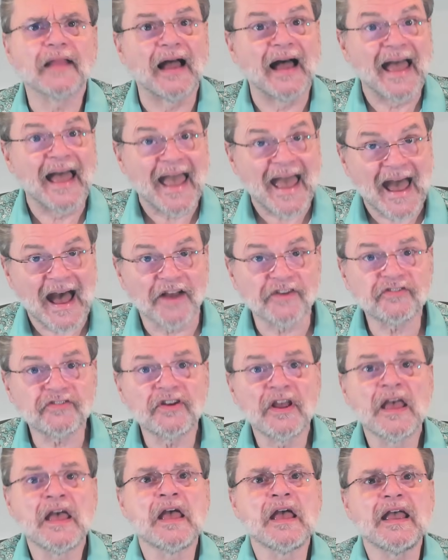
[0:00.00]
A hash
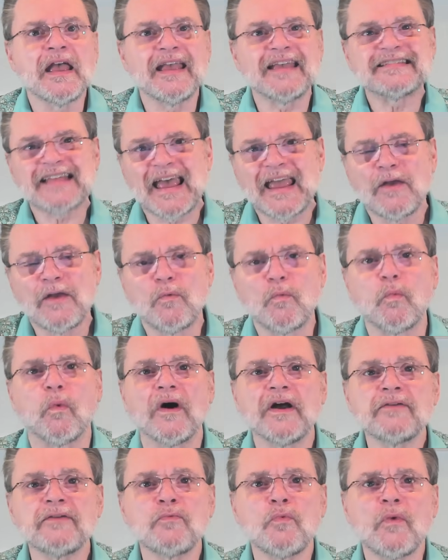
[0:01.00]
is a
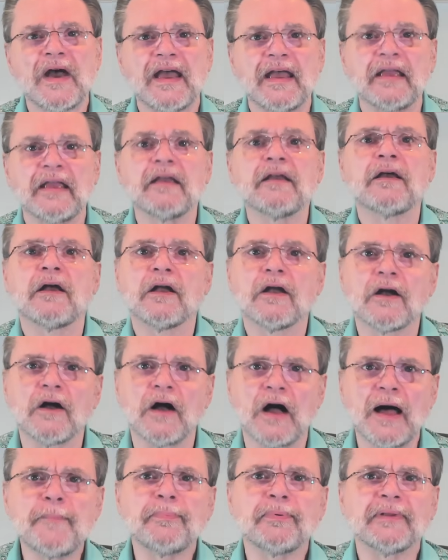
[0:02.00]
one way,
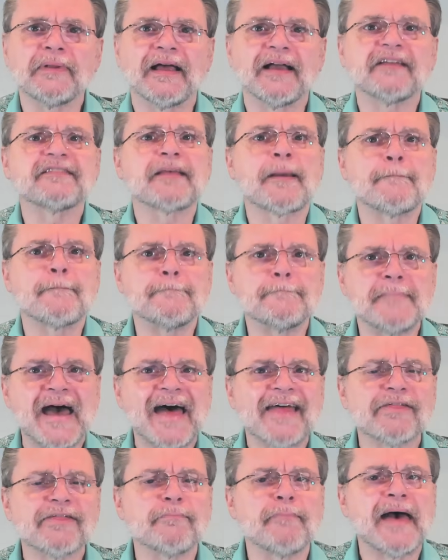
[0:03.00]
complex
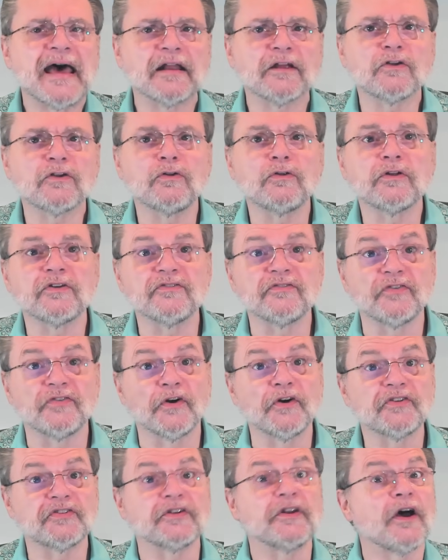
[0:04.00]
mathematical
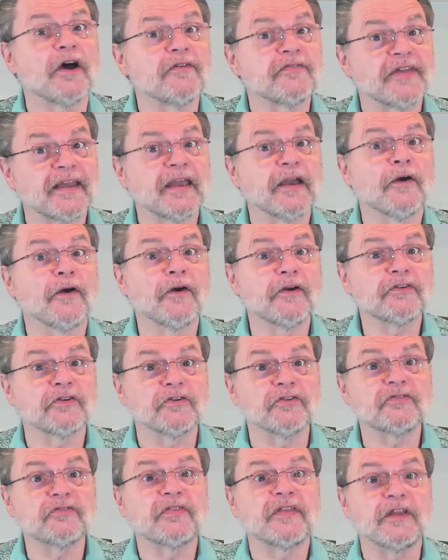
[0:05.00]
conversion of the
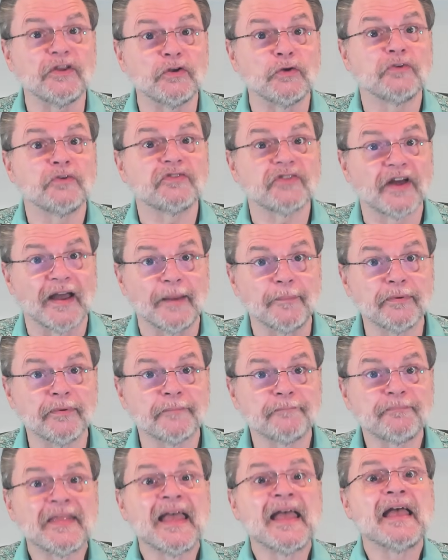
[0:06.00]
characters that you type
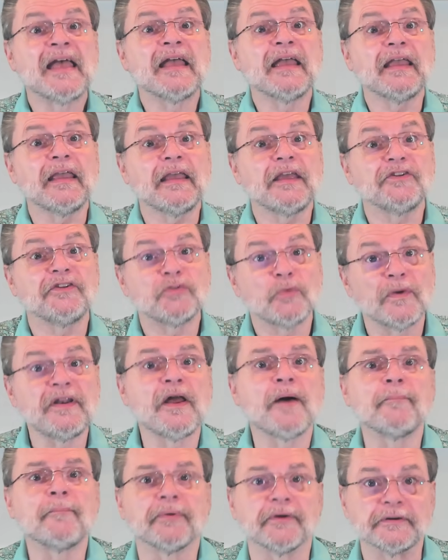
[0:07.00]
into a
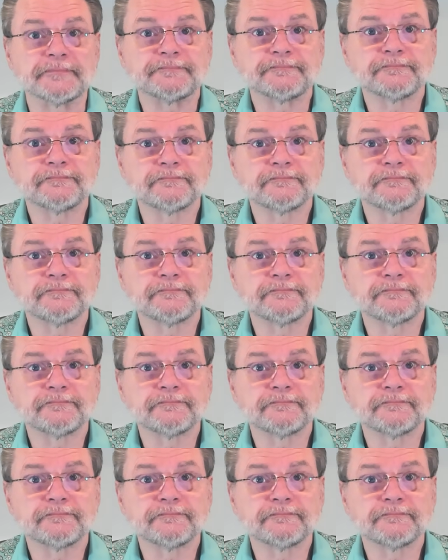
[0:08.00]
number